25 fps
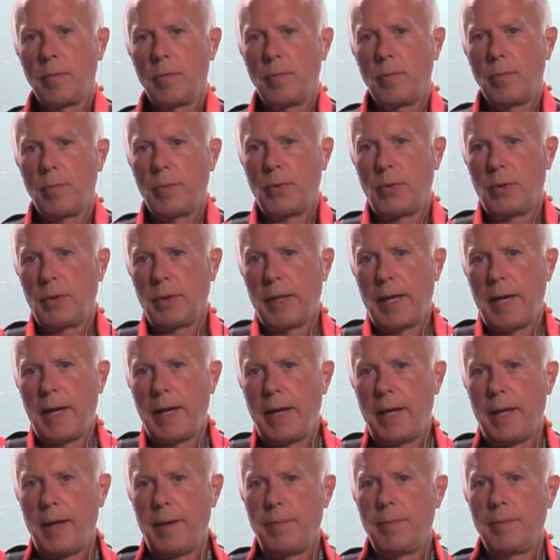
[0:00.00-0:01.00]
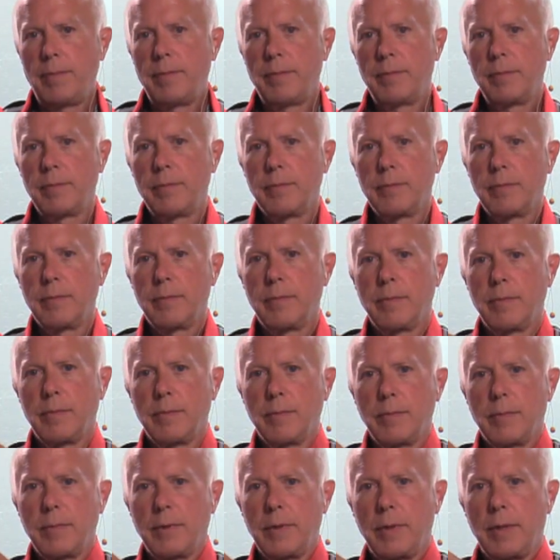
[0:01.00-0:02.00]
pull that up,
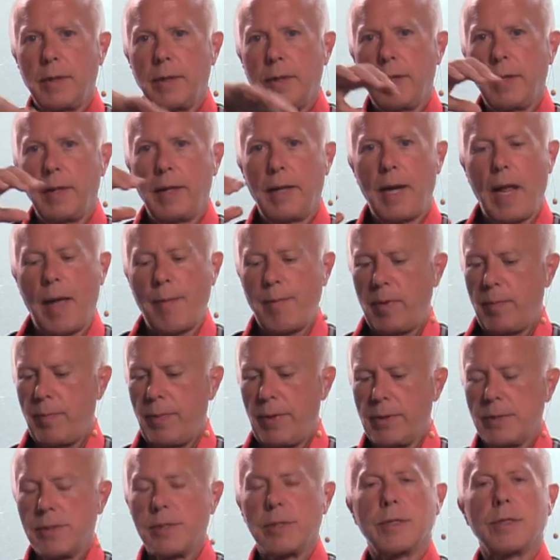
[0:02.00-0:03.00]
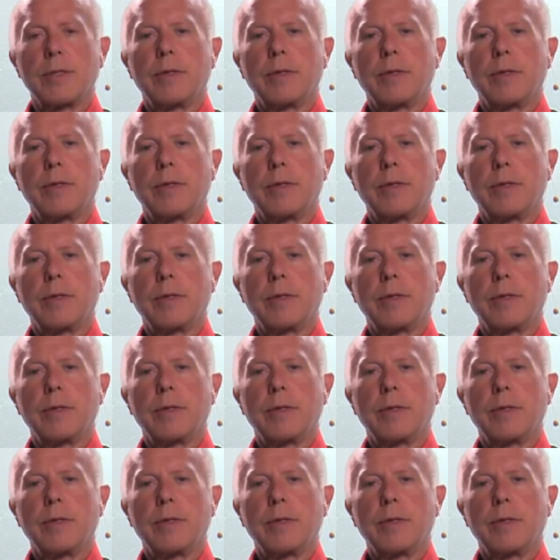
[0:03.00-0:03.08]
and I'm in business.